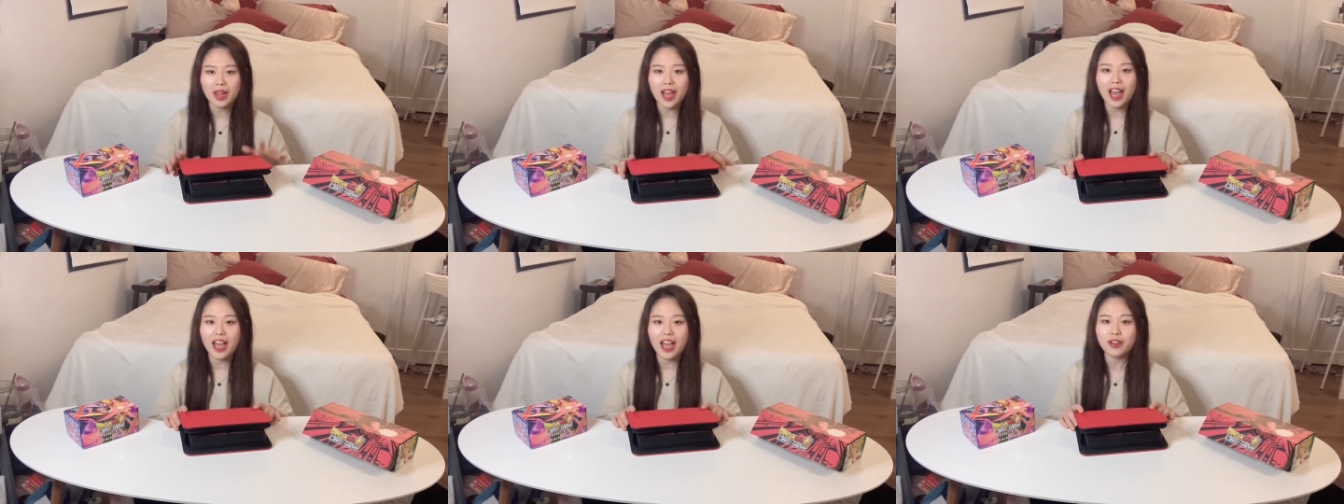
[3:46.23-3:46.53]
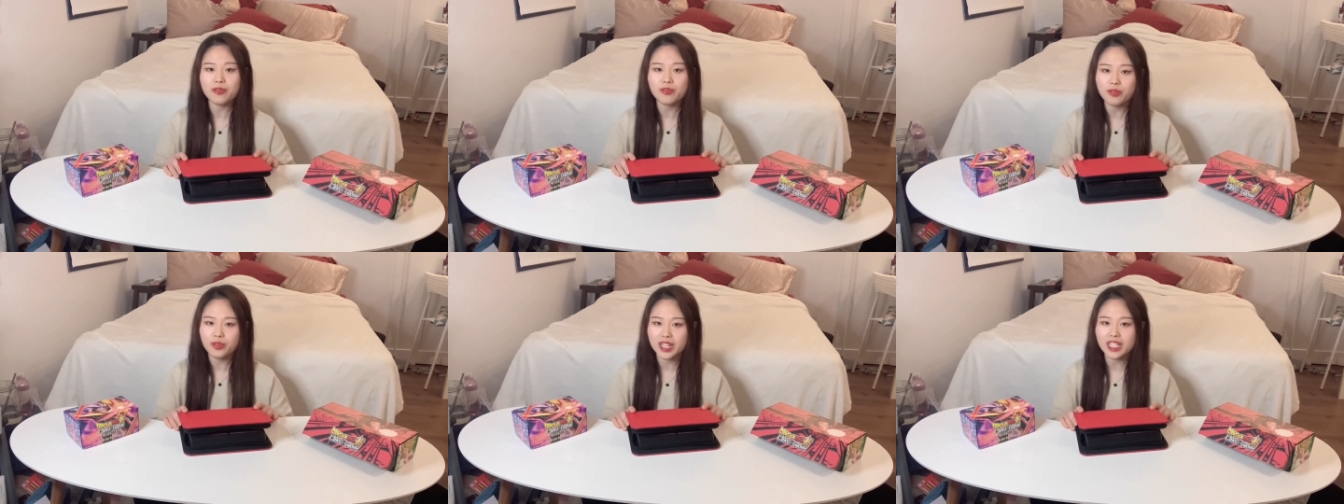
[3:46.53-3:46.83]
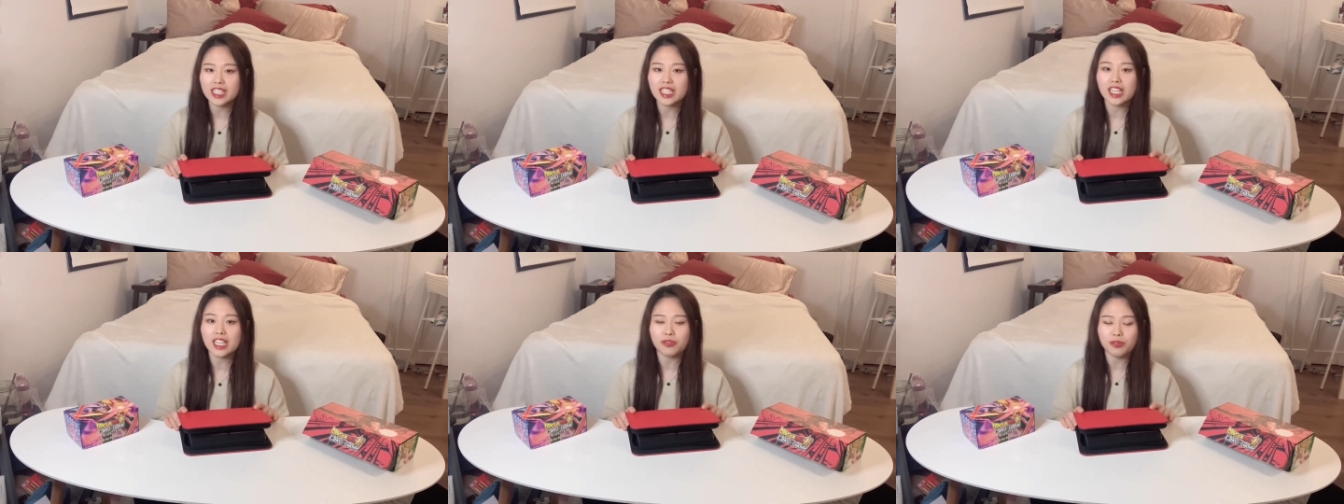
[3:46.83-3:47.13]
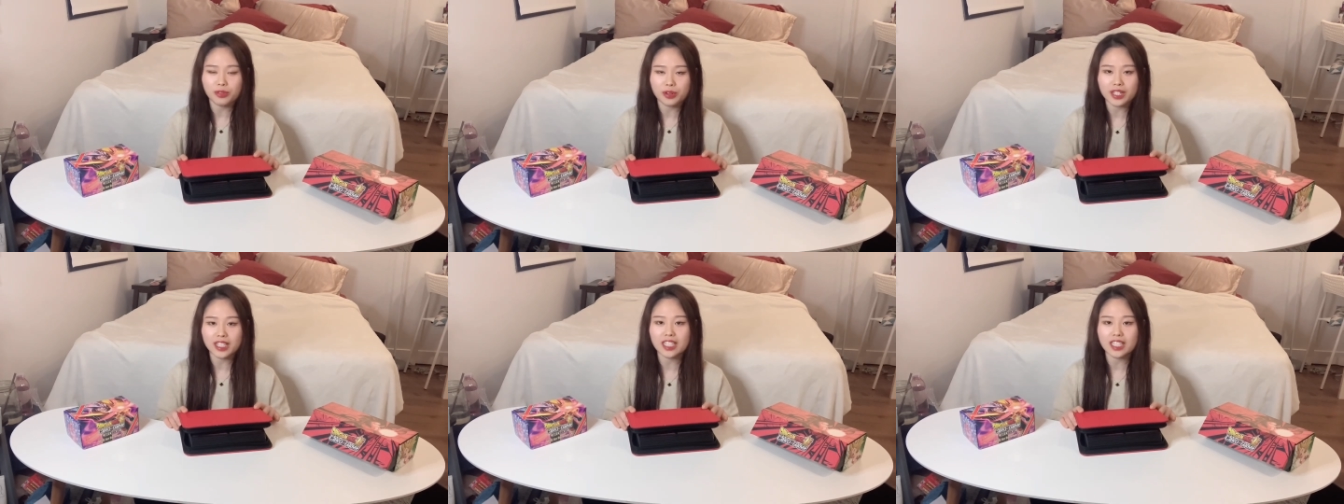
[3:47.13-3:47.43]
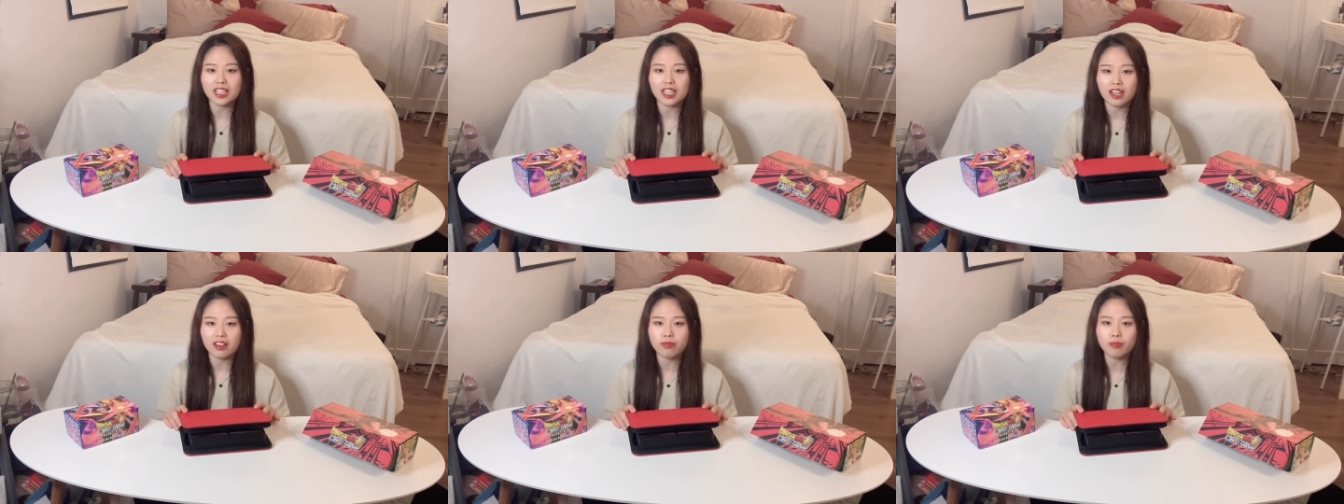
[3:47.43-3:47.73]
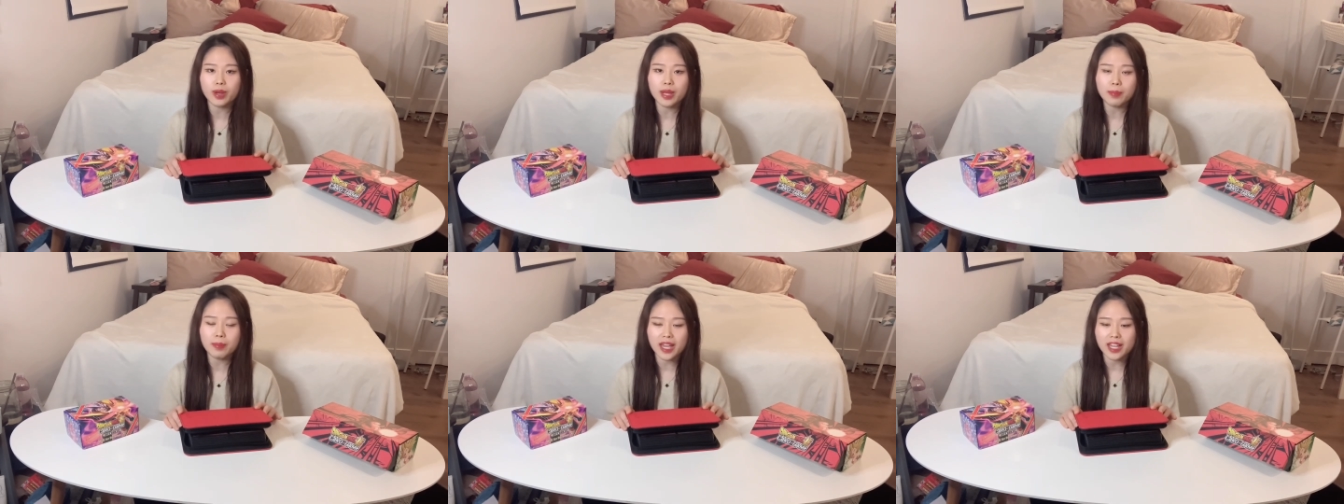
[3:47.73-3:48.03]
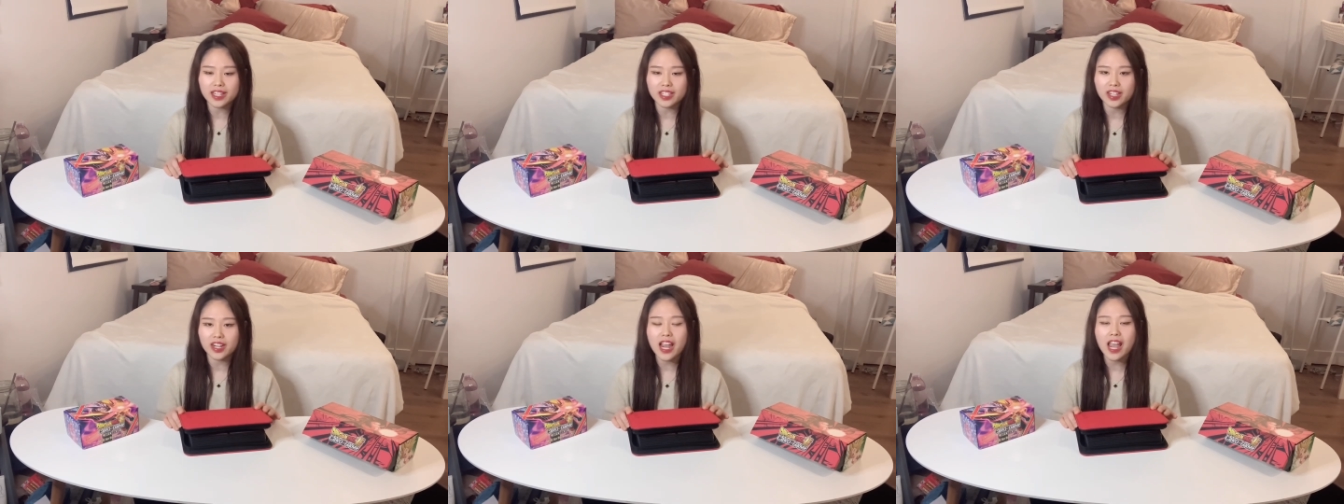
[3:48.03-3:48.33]
I really, really love my
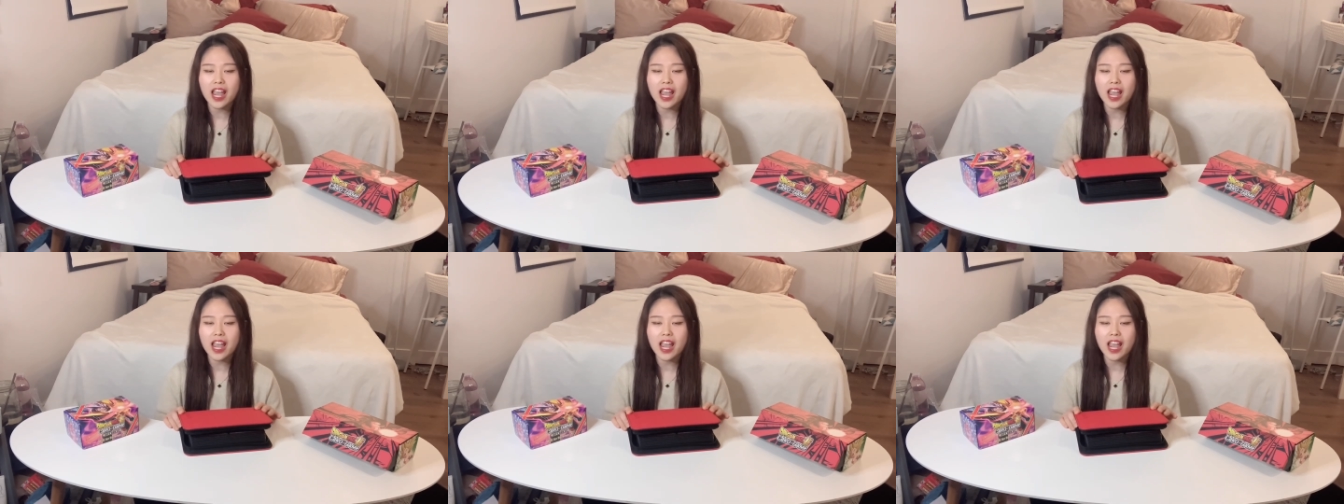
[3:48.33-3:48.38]
binder,